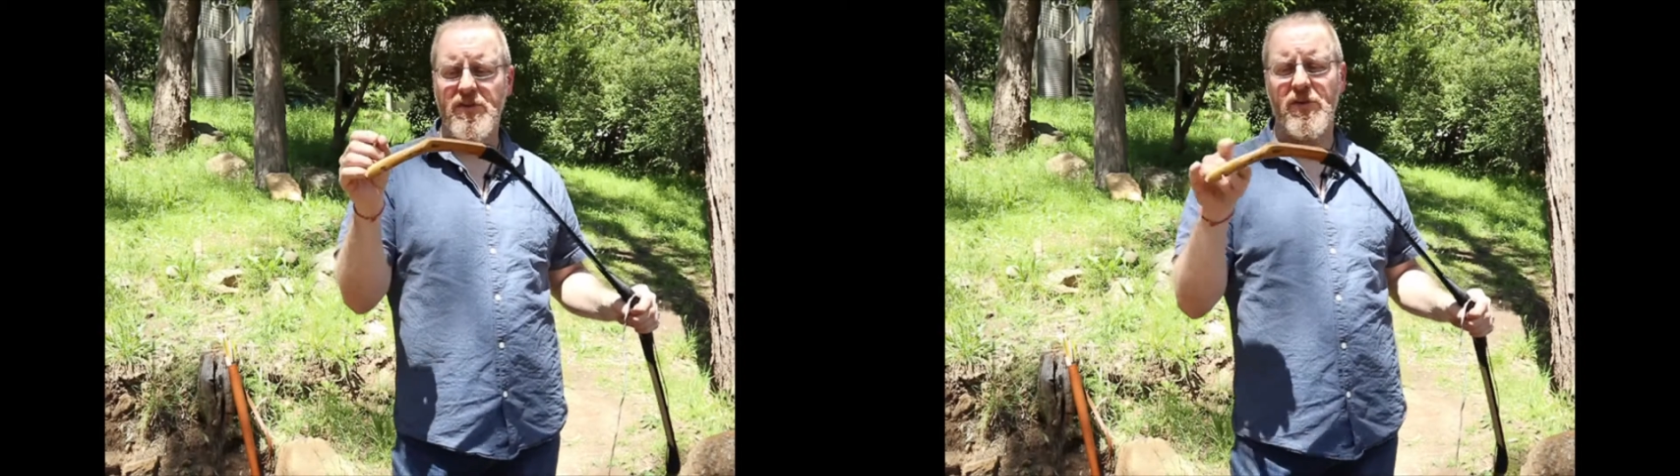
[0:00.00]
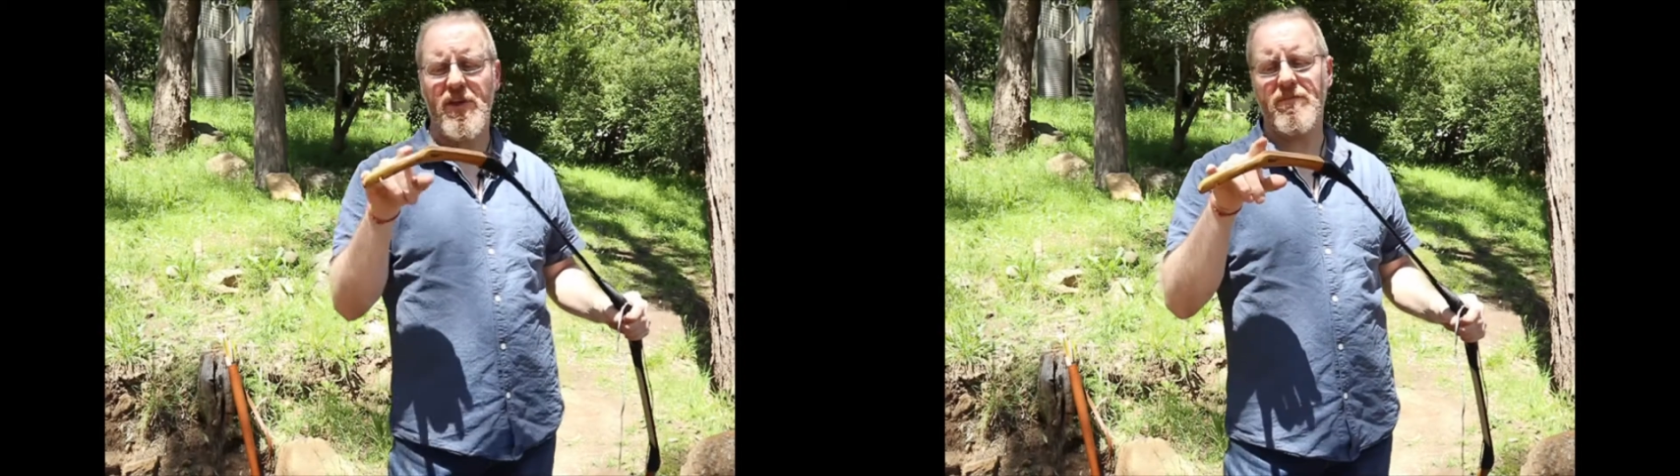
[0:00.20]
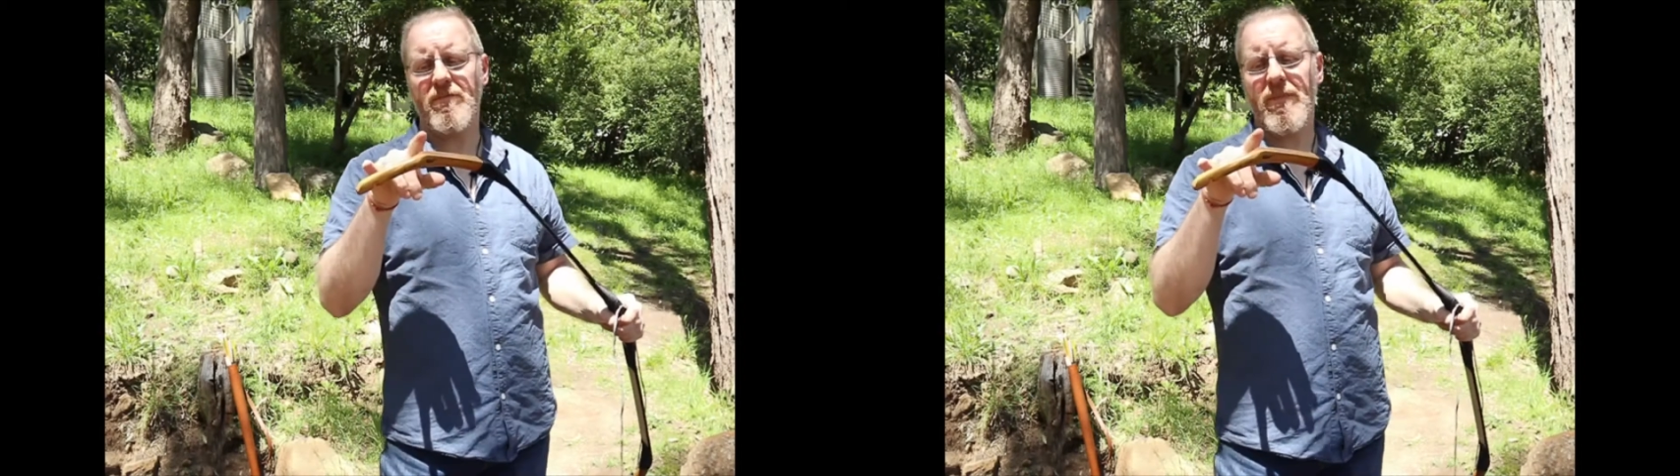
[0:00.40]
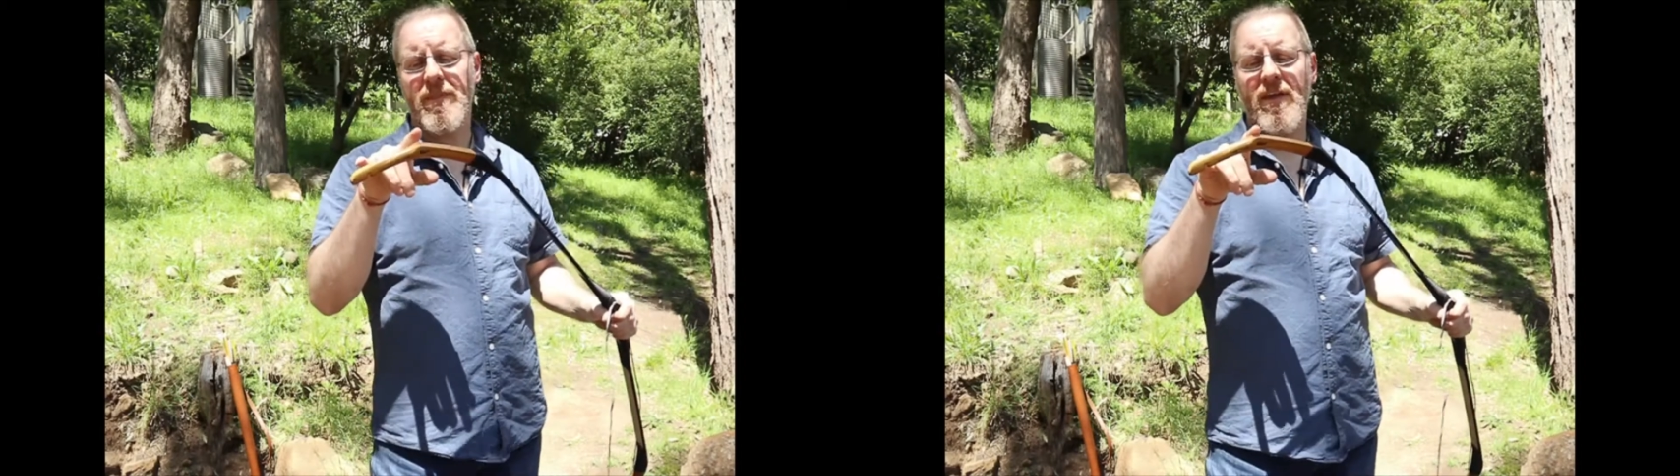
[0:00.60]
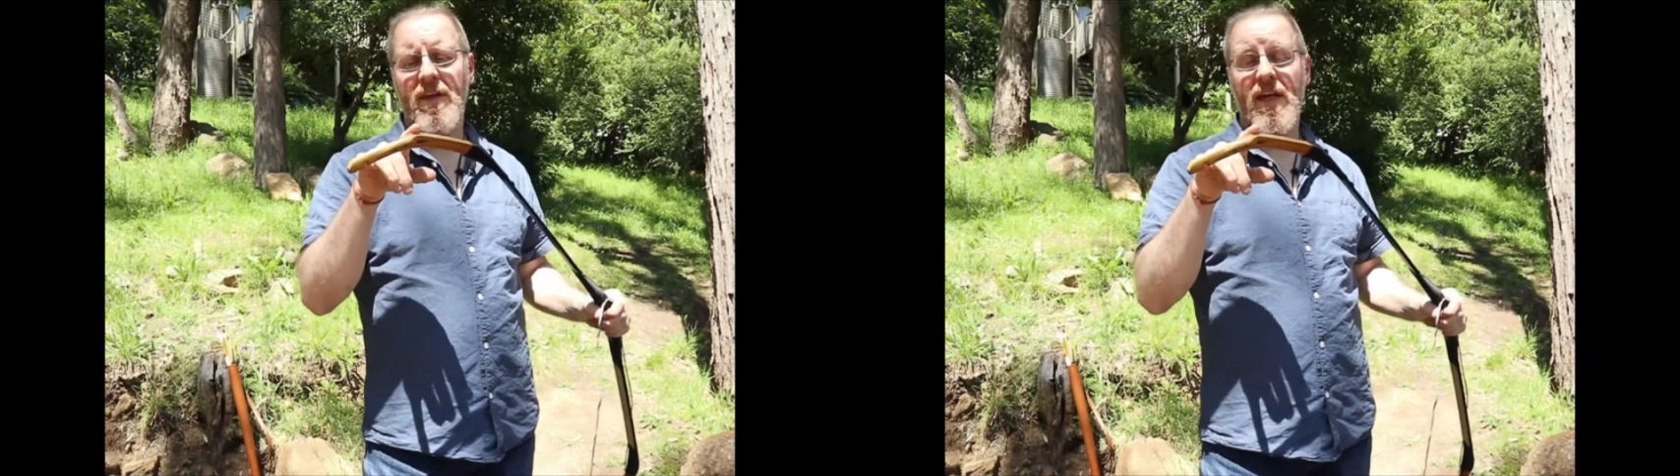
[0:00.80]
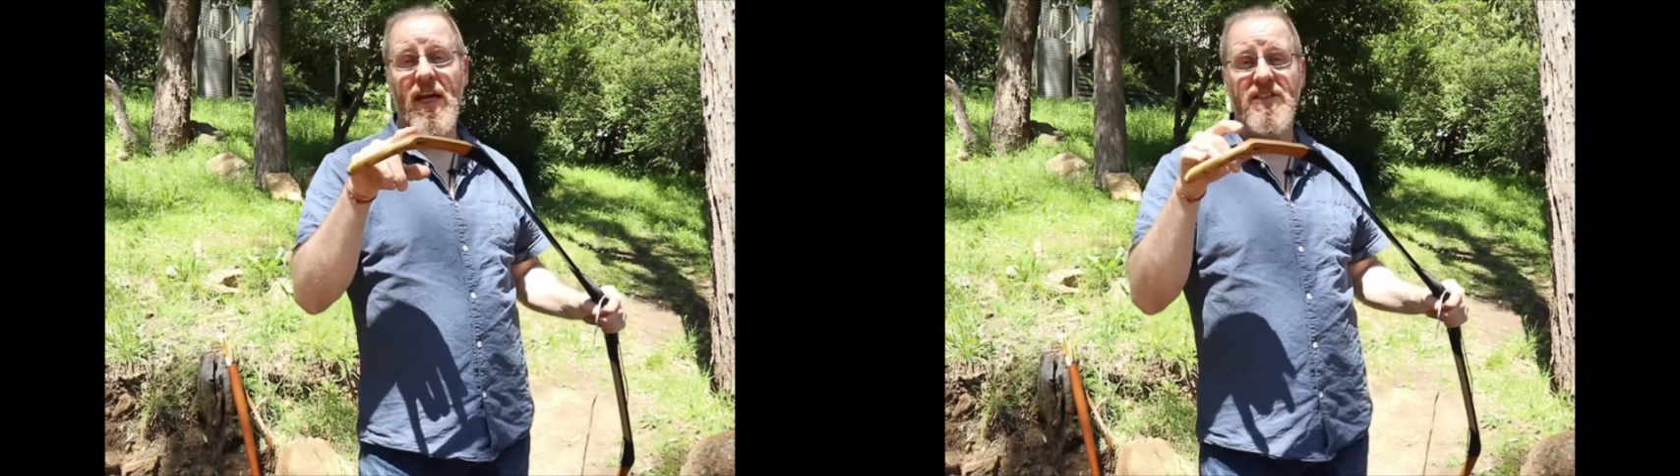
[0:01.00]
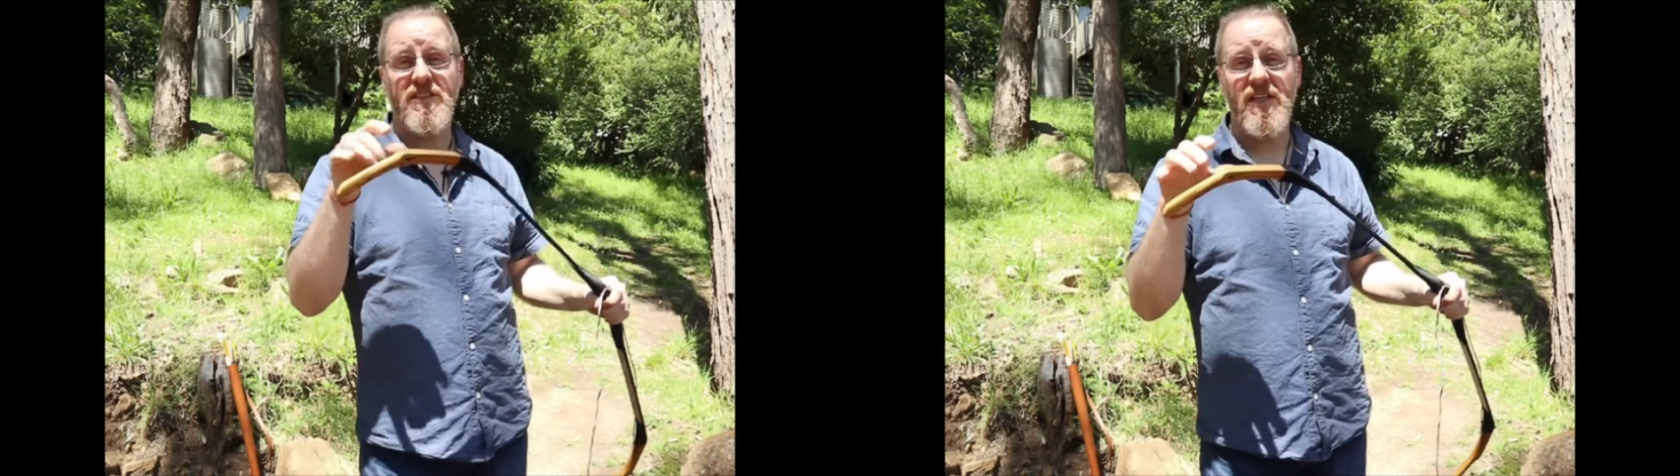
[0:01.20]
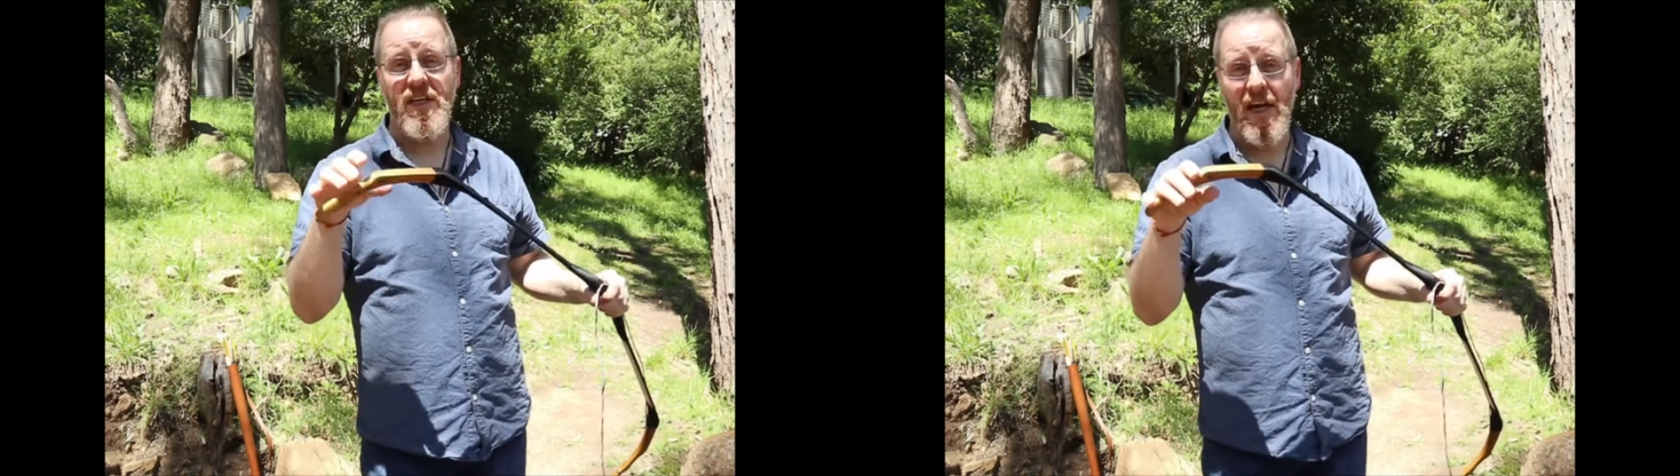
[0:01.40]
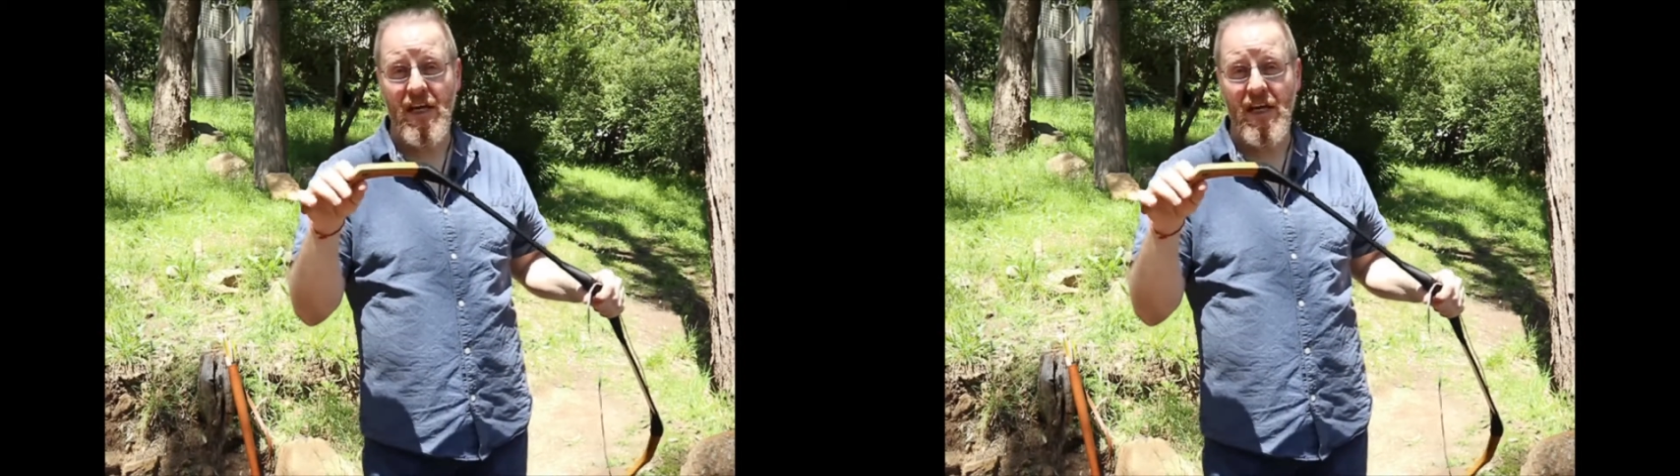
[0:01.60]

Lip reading: it. It's Siya,